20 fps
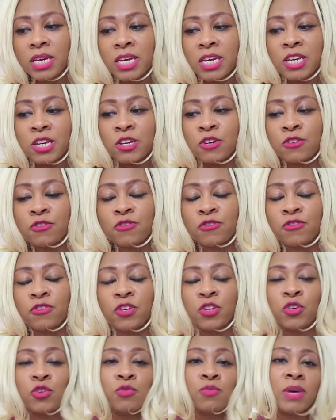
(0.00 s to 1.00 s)
if
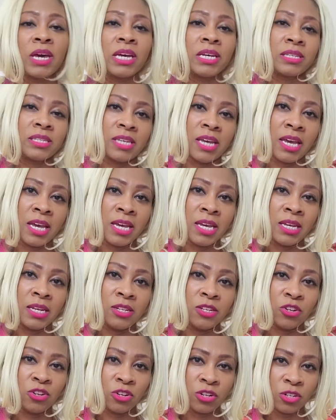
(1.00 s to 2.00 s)
you
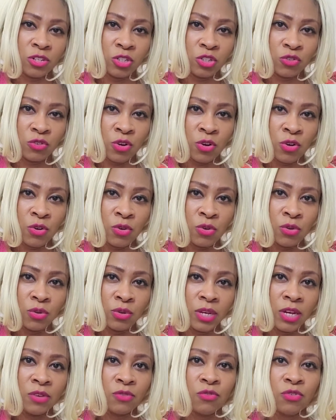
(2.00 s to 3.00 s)
maintain your
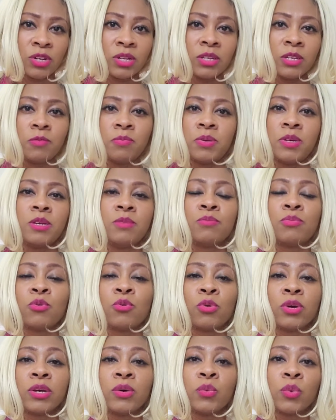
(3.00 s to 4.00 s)
control and really
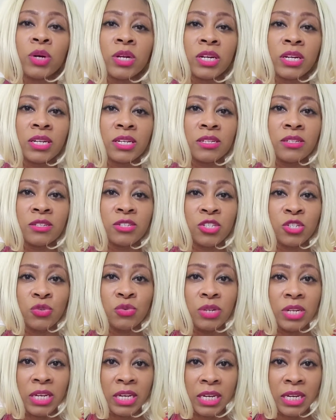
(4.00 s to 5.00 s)
pinpoint what it is you
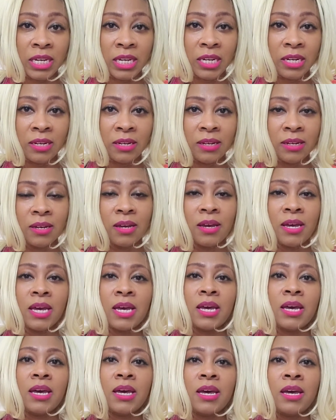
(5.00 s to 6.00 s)
need
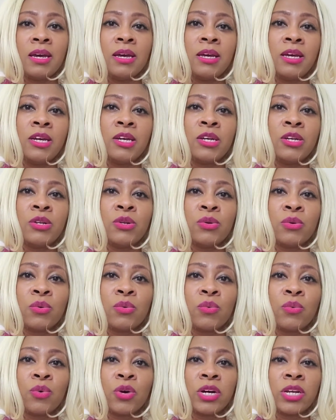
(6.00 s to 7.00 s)
and
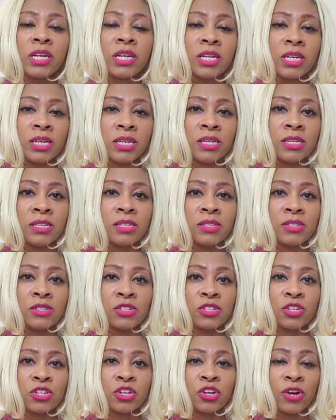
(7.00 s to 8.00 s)
what it
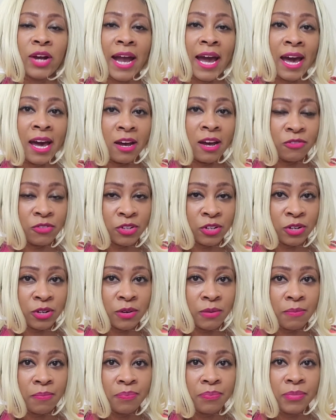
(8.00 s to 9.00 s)
is you're
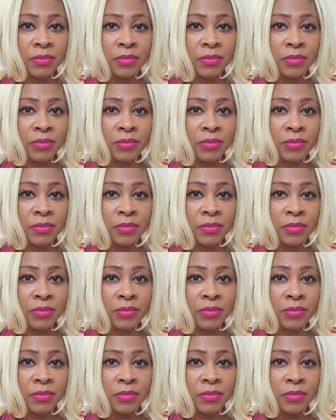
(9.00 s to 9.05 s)
after,